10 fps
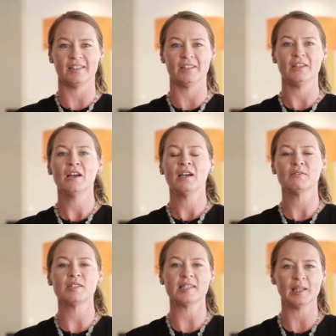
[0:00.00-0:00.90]
year
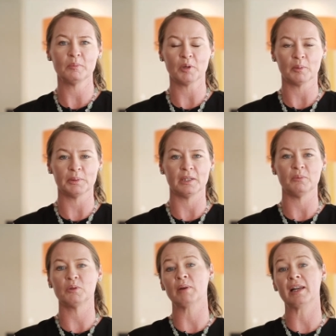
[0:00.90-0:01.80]
of selling property
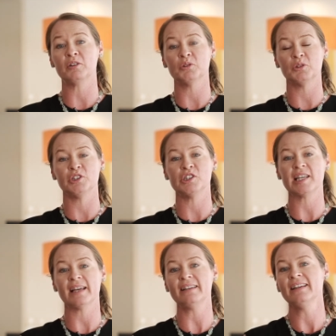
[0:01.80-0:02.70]
with Raine and Horne
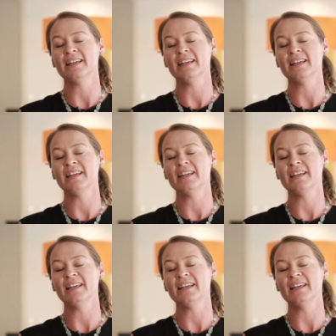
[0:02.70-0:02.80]
Newtown